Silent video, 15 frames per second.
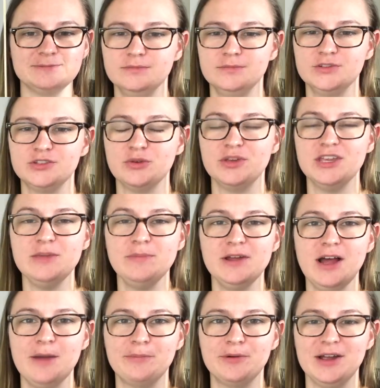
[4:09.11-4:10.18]
So keep it
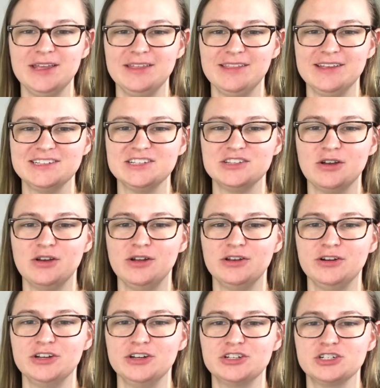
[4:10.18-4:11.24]
upright unless it's on your
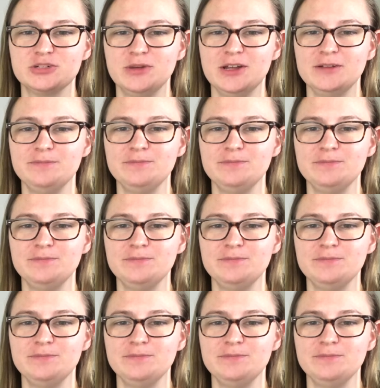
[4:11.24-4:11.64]
instrument.